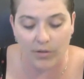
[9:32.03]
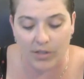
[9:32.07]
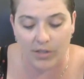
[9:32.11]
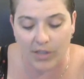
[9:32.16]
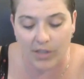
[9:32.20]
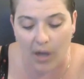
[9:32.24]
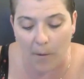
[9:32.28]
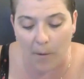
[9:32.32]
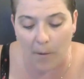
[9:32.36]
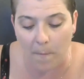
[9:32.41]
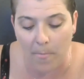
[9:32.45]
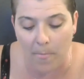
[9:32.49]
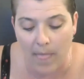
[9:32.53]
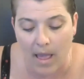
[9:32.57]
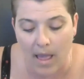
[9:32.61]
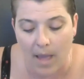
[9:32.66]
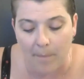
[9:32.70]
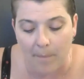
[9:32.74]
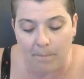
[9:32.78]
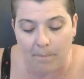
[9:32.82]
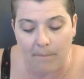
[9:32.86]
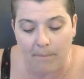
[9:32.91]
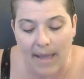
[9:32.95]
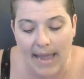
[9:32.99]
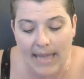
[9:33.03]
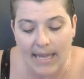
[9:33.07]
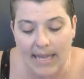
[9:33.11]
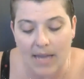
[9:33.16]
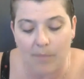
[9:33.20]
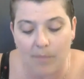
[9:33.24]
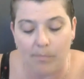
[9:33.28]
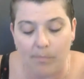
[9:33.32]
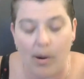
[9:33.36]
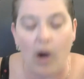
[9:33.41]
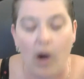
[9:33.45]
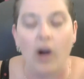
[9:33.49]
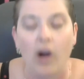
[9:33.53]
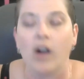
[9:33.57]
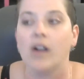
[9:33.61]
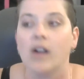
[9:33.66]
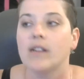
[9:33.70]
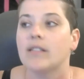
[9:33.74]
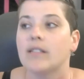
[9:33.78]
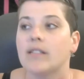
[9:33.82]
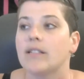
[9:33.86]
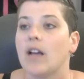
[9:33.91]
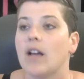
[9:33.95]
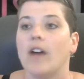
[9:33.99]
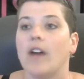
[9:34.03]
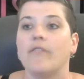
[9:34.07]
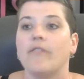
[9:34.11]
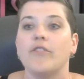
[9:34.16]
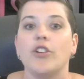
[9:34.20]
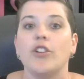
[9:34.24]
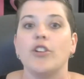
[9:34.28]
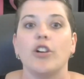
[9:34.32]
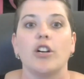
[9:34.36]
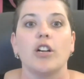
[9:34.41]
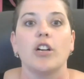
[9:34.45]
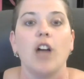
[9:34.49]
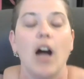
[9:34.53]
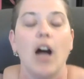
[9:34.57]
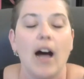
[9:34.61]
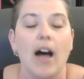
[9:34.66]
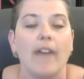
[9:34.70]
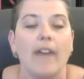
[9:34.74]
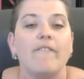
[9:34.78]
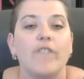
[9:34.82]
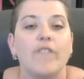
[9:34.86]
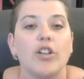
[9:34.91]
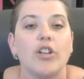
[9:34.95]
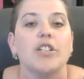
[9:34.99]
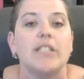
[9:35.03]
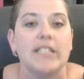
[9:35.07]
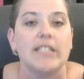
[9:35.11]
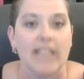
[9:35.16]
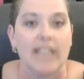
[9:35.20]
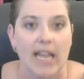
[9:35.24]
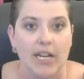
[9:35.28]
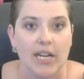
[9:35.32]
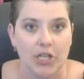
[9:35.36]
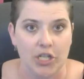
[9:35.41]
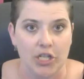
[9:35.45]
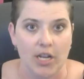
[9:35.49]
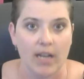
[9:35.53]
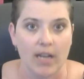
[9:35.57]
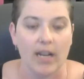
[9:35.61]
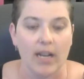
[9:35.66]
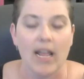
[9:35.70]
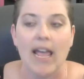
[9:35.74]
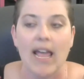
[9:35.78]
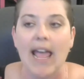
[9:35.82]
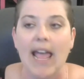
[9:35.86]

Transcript: So make it part of your conversation.